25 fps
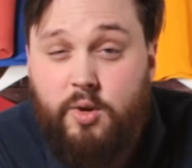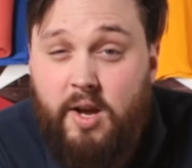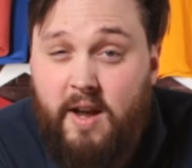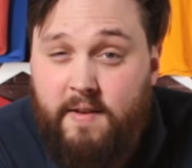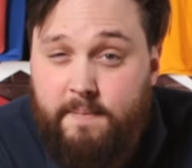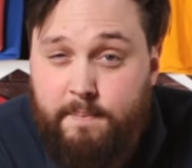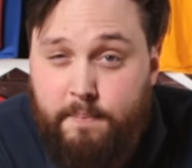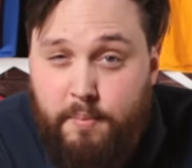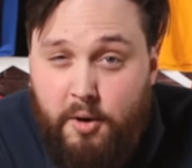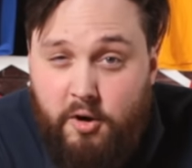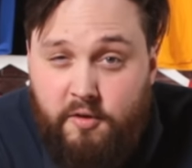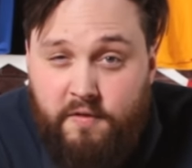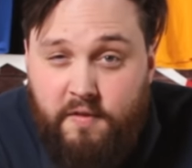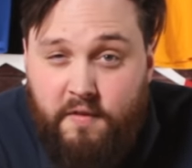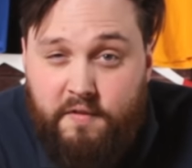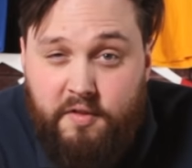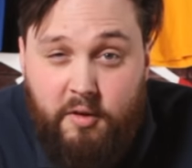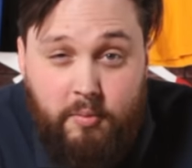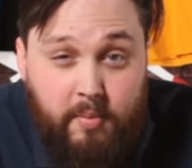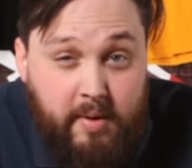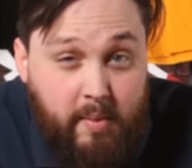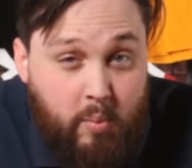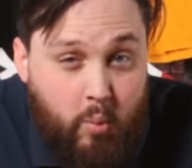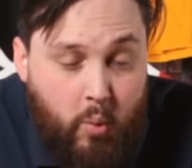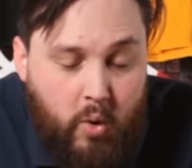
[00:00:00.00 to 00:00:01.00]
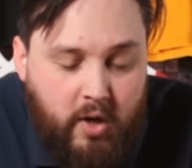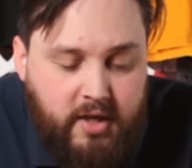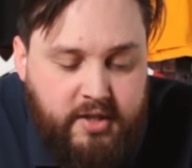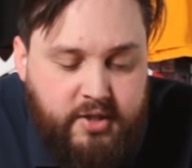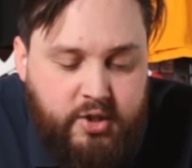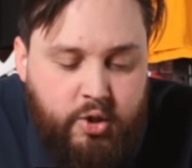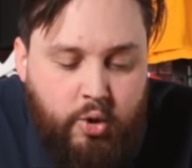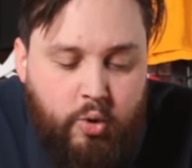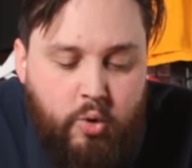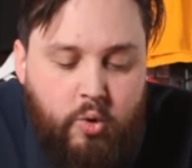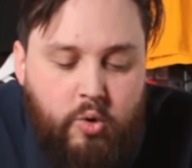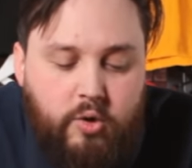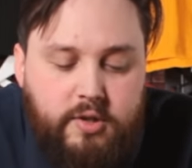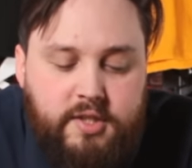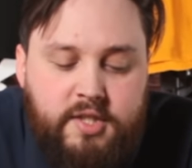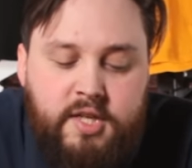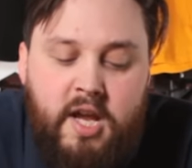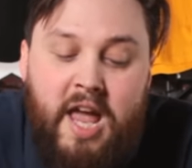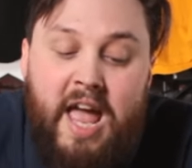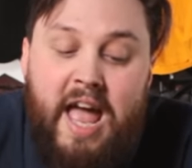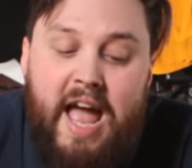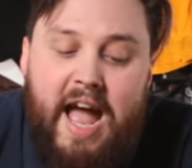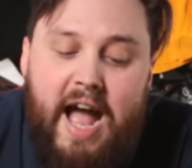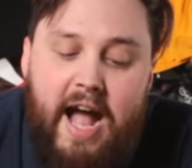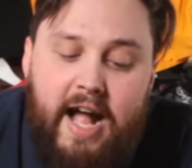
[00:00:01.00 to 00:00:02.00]
You have both of them in one torch
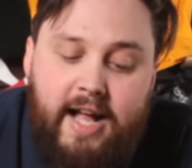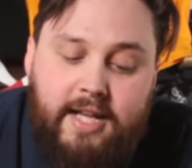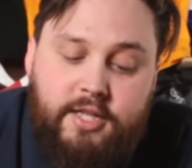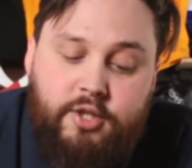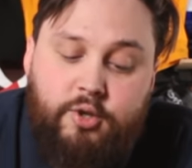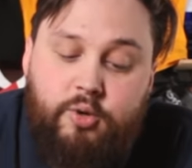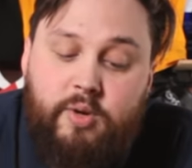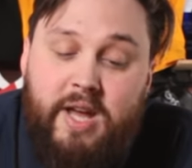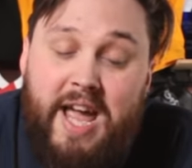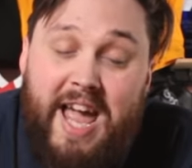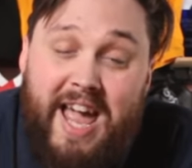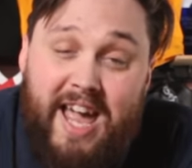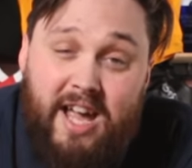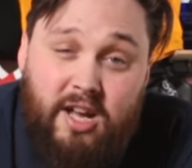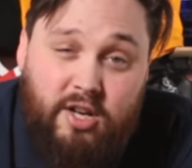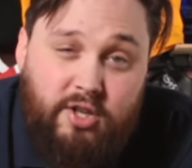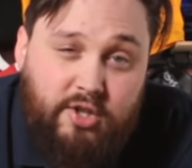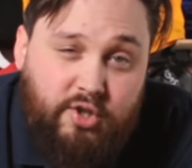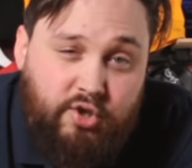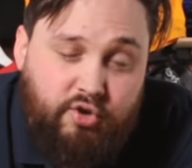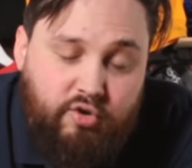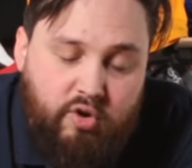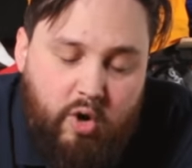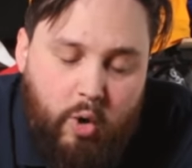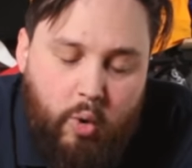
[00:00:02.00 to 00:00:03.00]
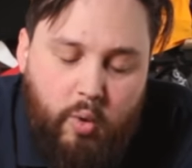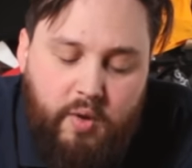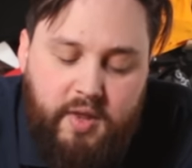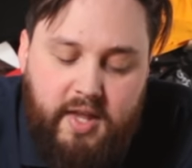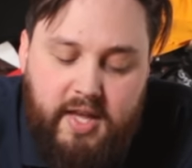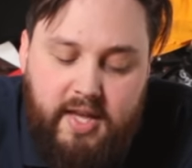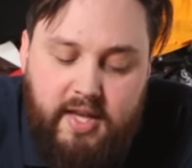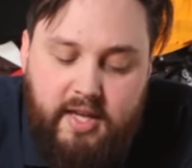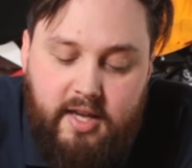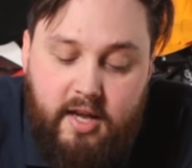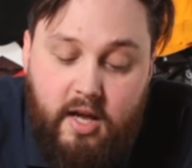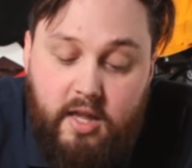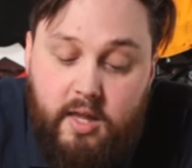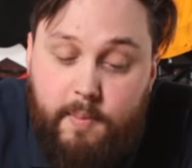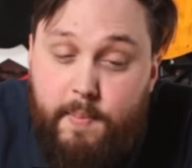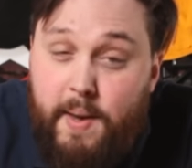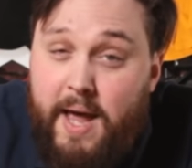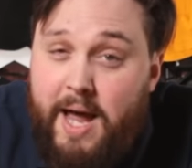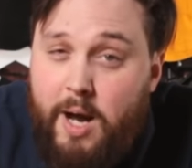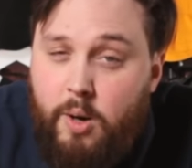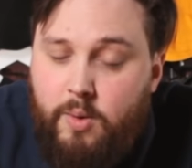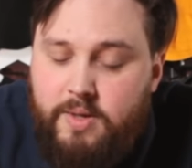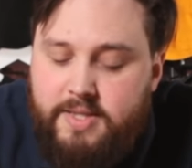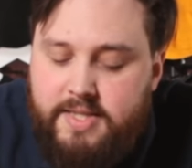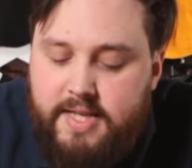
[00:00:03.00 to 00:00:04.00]
and you can control the
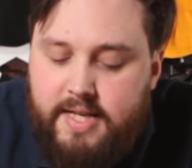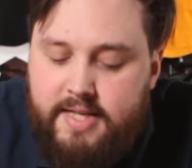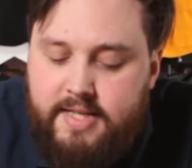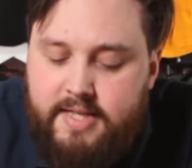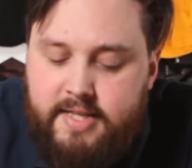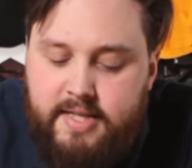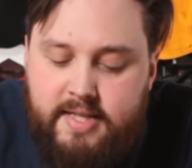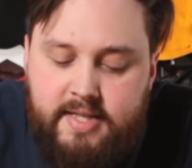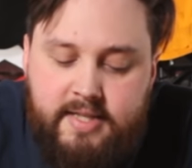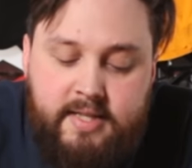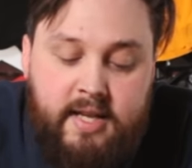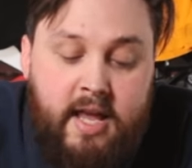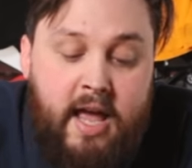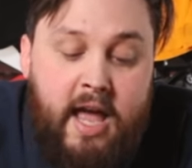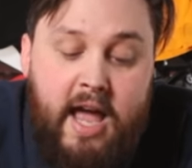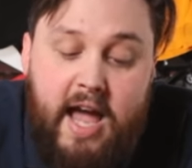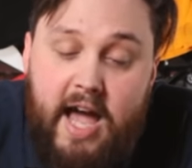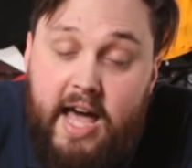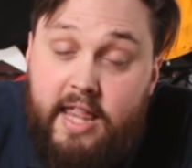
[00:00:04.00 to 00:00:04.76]
power settings.